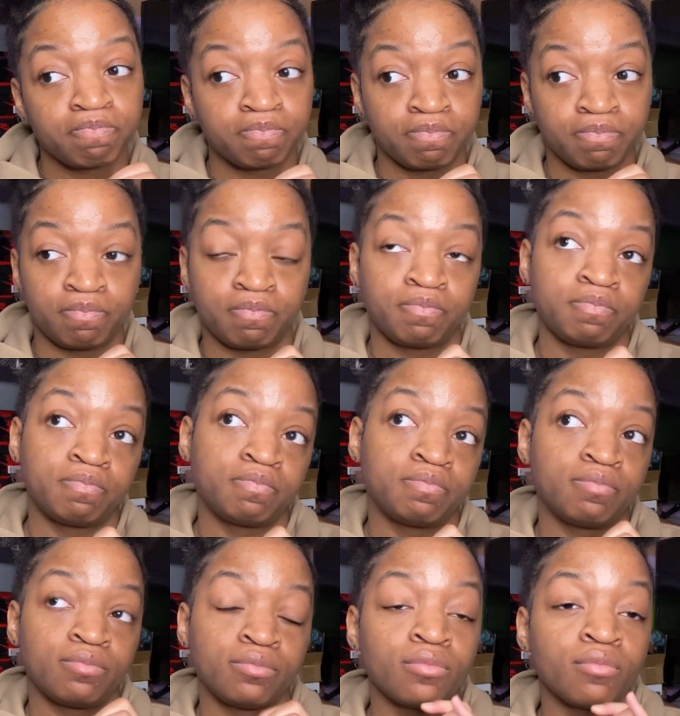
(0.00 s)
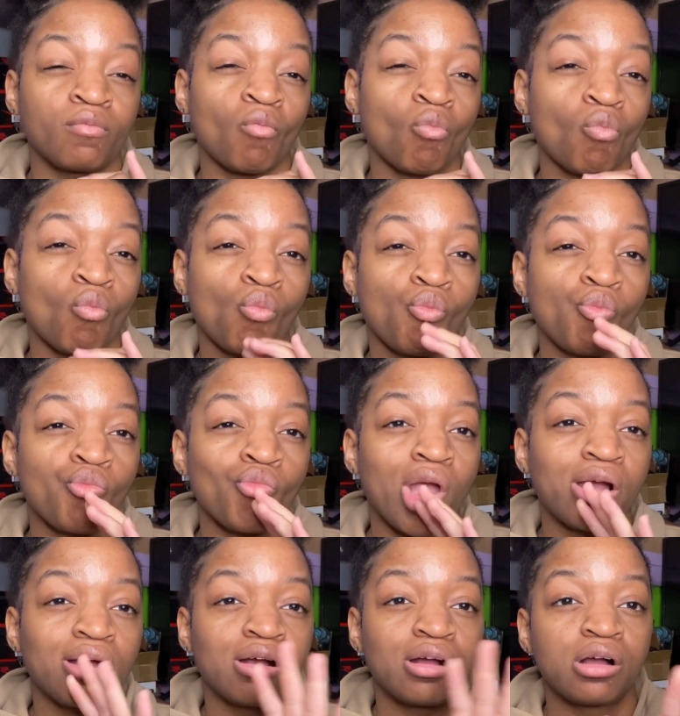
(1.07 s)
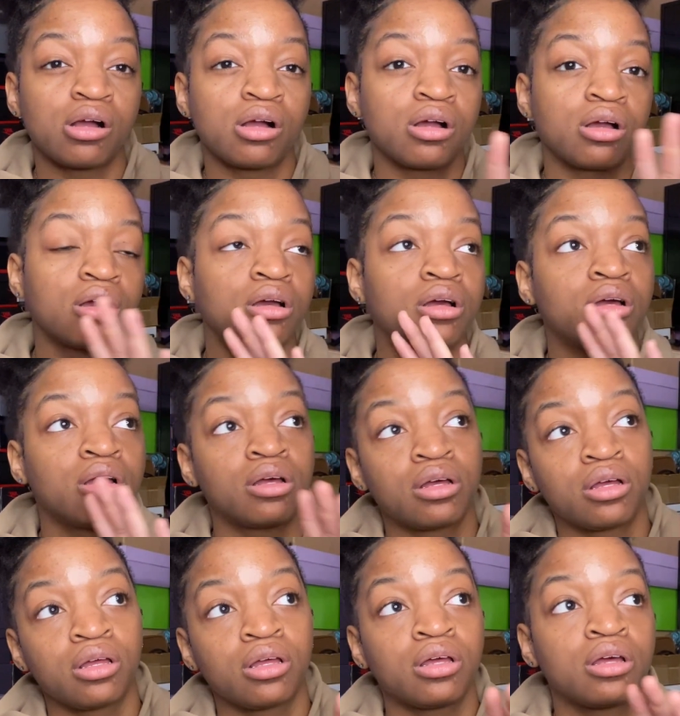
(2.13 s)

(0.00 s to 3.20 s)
(no one is talking)